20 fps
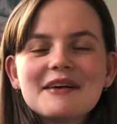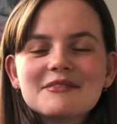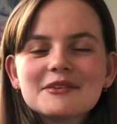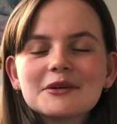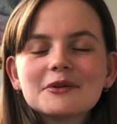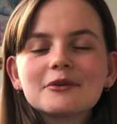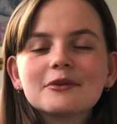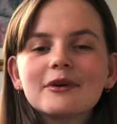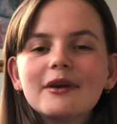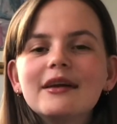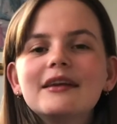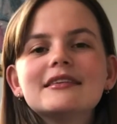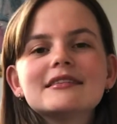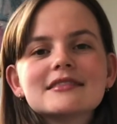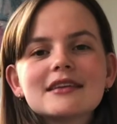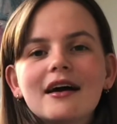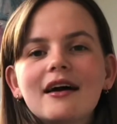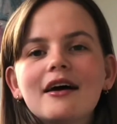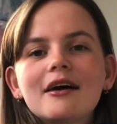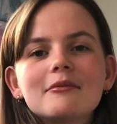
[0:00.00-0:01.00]
great
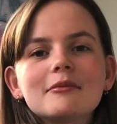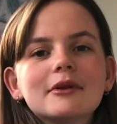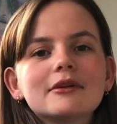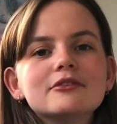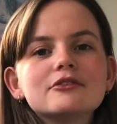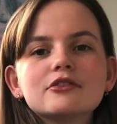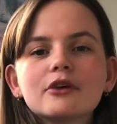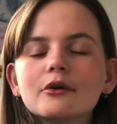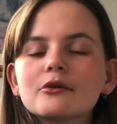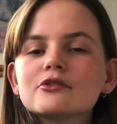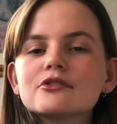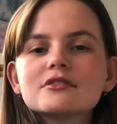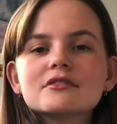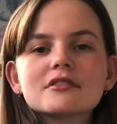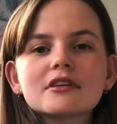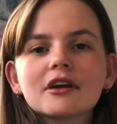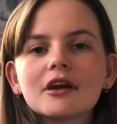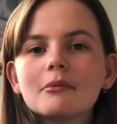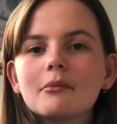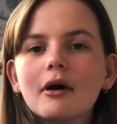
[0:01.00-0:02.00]
time, and don't just
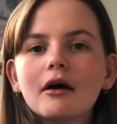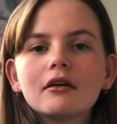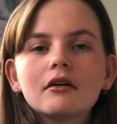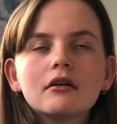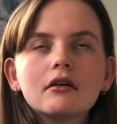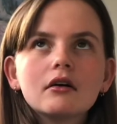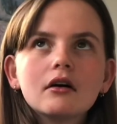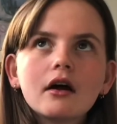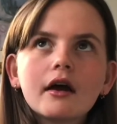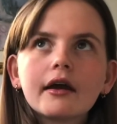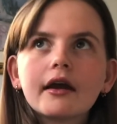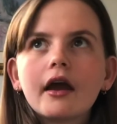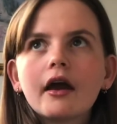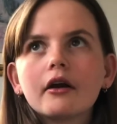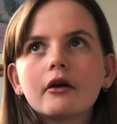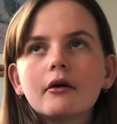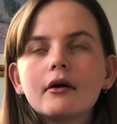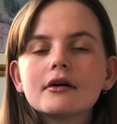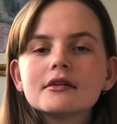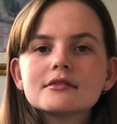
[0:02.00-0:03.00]
think about, oh, I
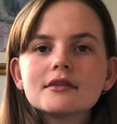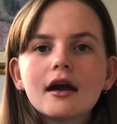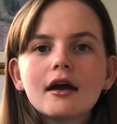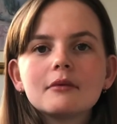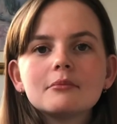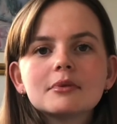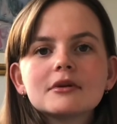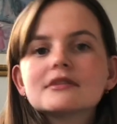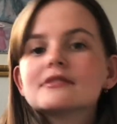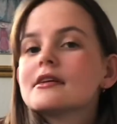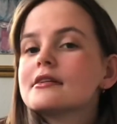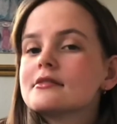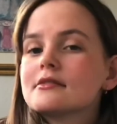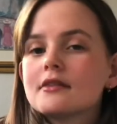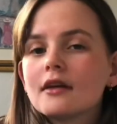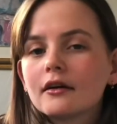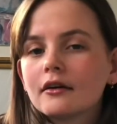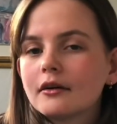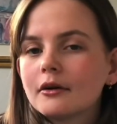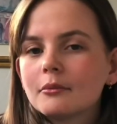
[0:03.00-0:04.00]
can't go outside, because that's
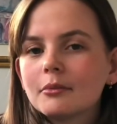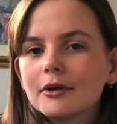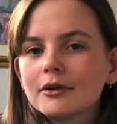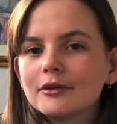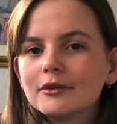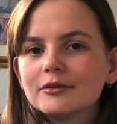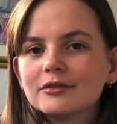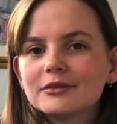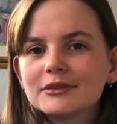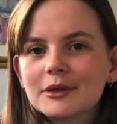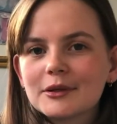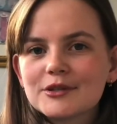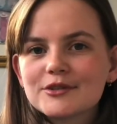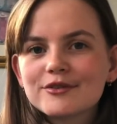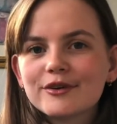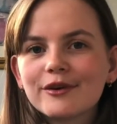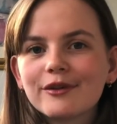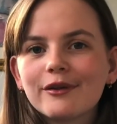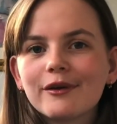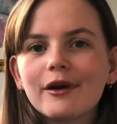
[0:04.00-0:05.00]
not going to bring you much
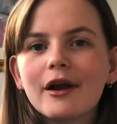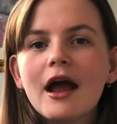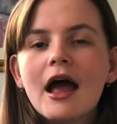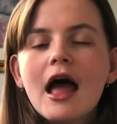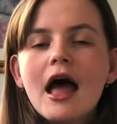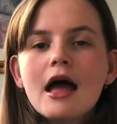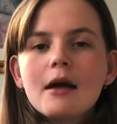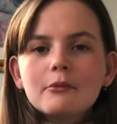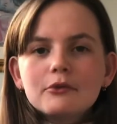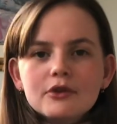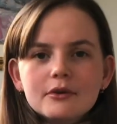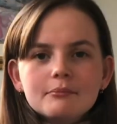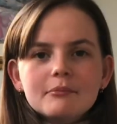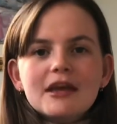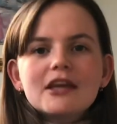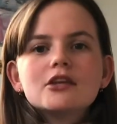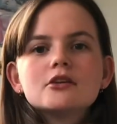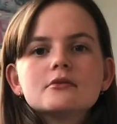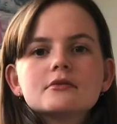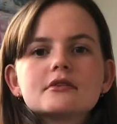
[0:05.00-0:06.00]
further. You
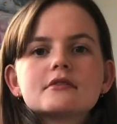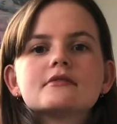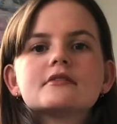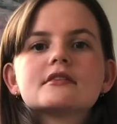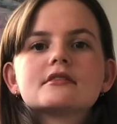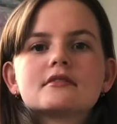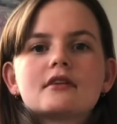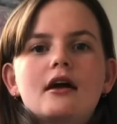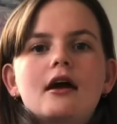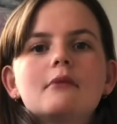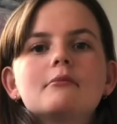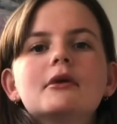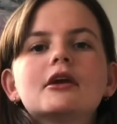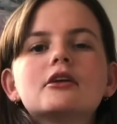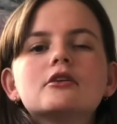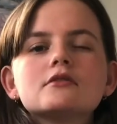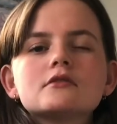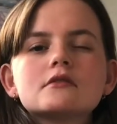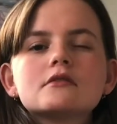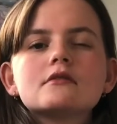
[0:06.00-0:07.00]
make use of this time
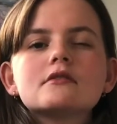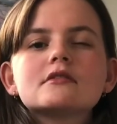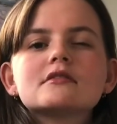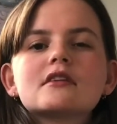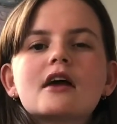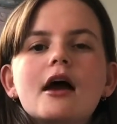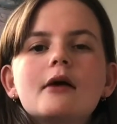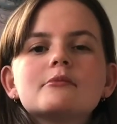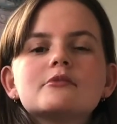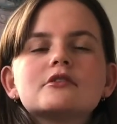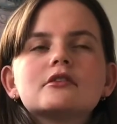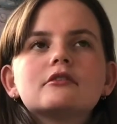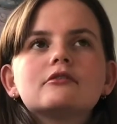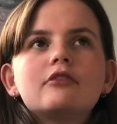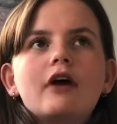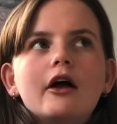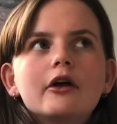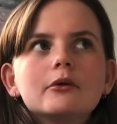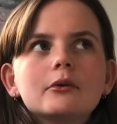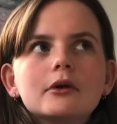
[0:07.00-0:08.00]
to
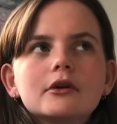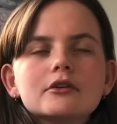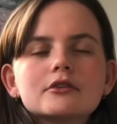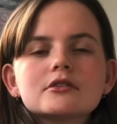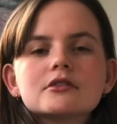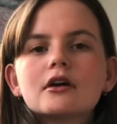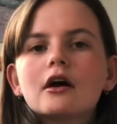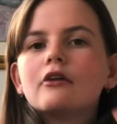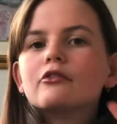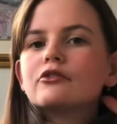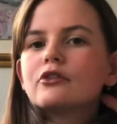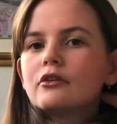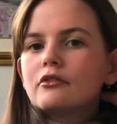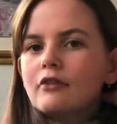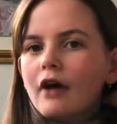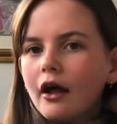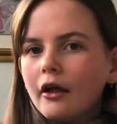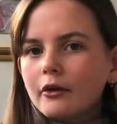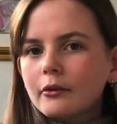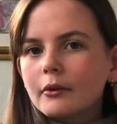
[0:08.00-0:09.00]
evaluate yourself, to
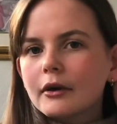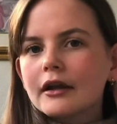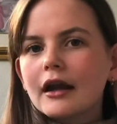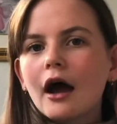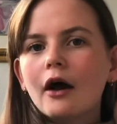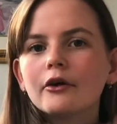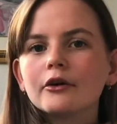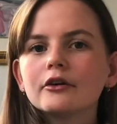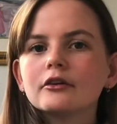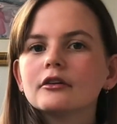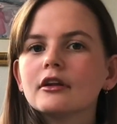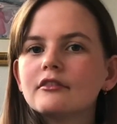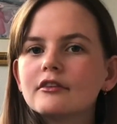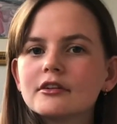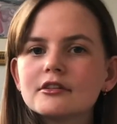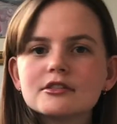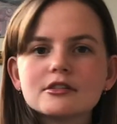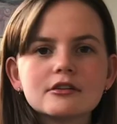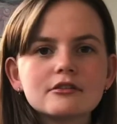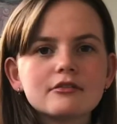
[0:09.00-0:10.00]
evaluate how you're
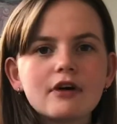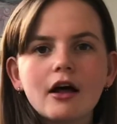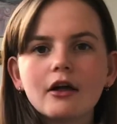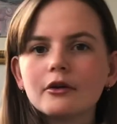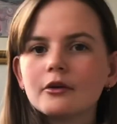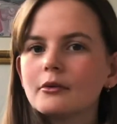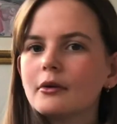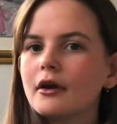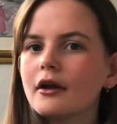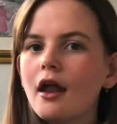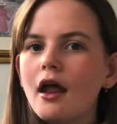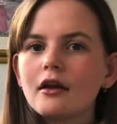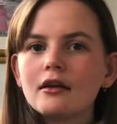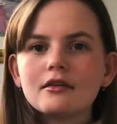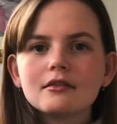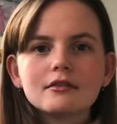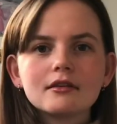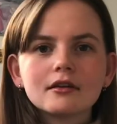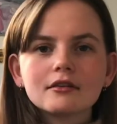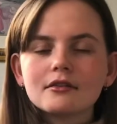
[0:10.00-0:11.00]
living, to evaluate
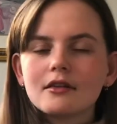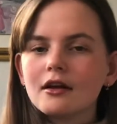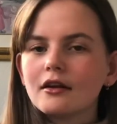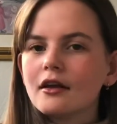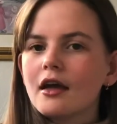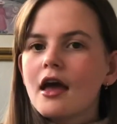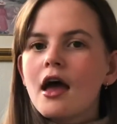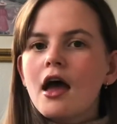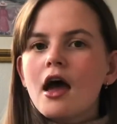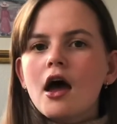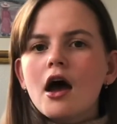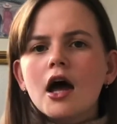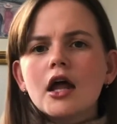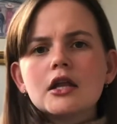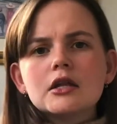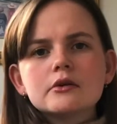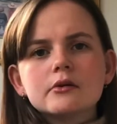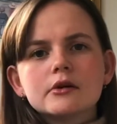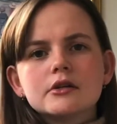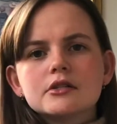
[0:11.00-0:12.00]
anything that
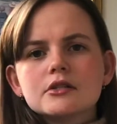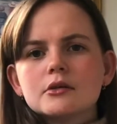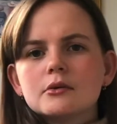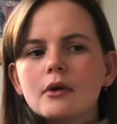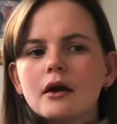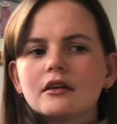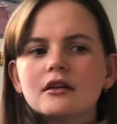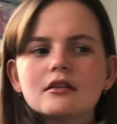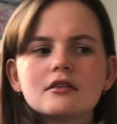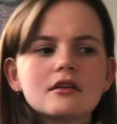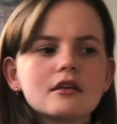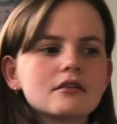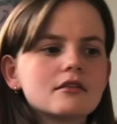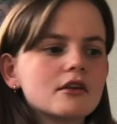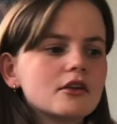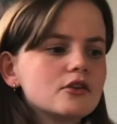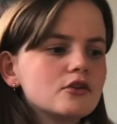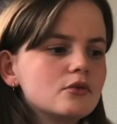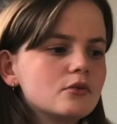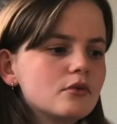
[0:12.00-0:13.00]
annoys you, anything
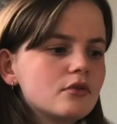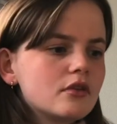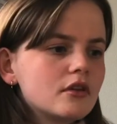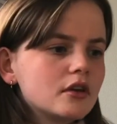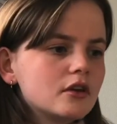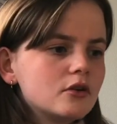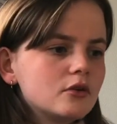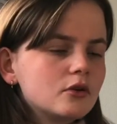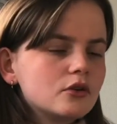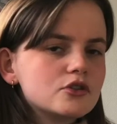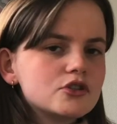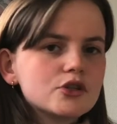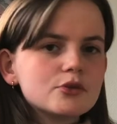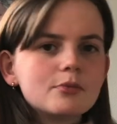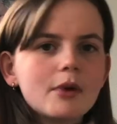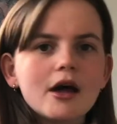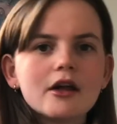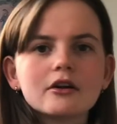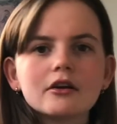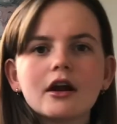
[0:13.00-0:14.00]
that you think you could do
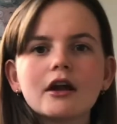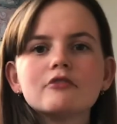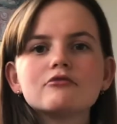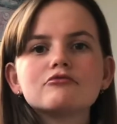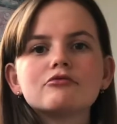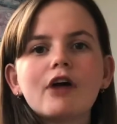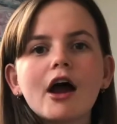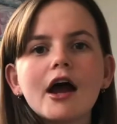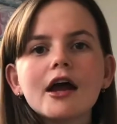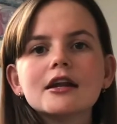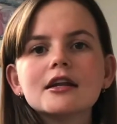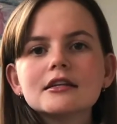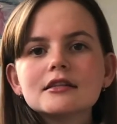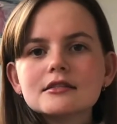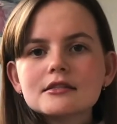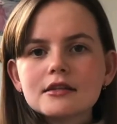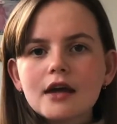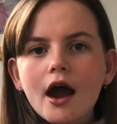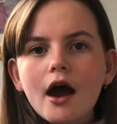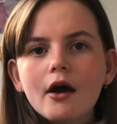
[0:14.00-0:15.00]
better, and write
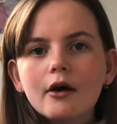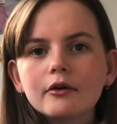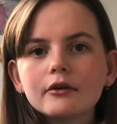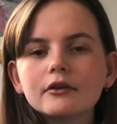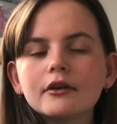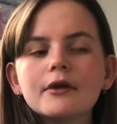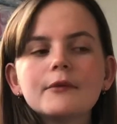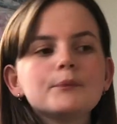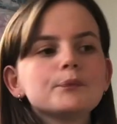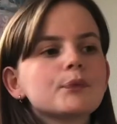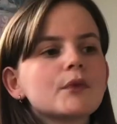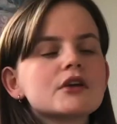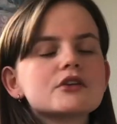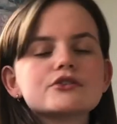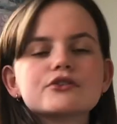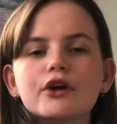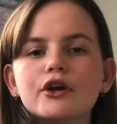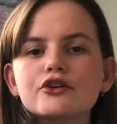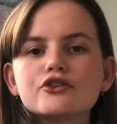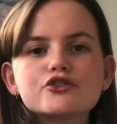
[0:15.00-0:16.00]
it down.
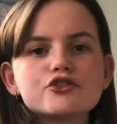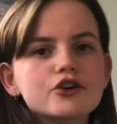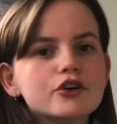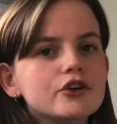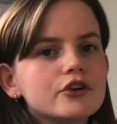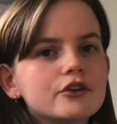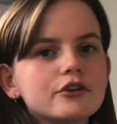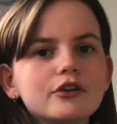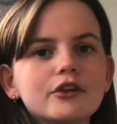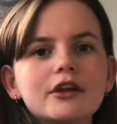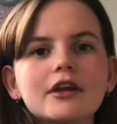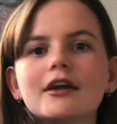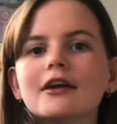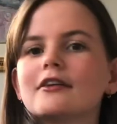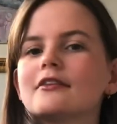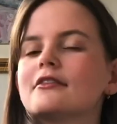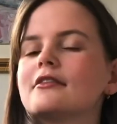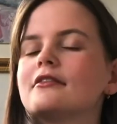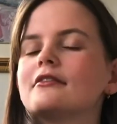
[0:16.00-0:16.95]
Start journaling.